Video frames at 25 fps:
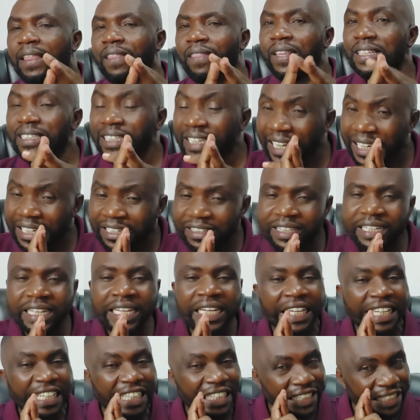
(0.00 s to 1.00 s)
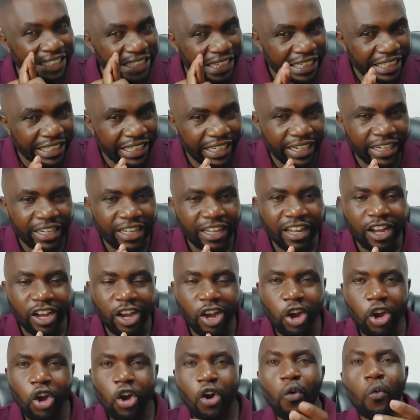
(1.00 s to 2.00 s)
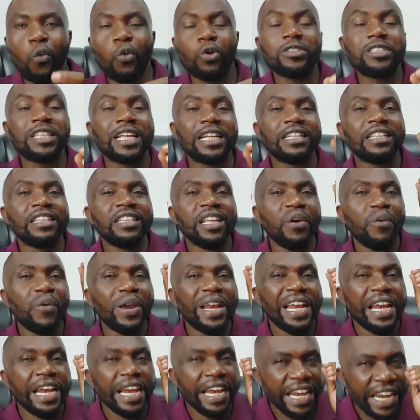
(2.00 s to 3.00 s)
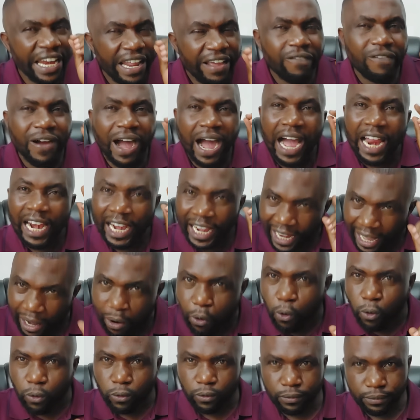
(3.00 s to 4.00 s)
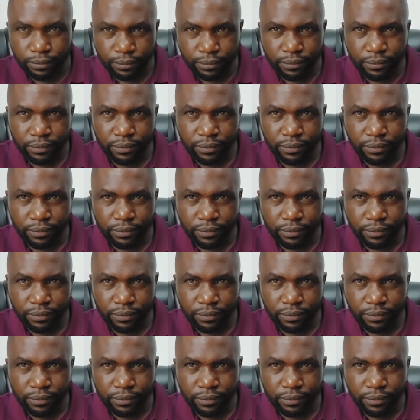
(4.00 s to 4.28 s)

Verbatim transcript: The second thing he stated was that they will never allow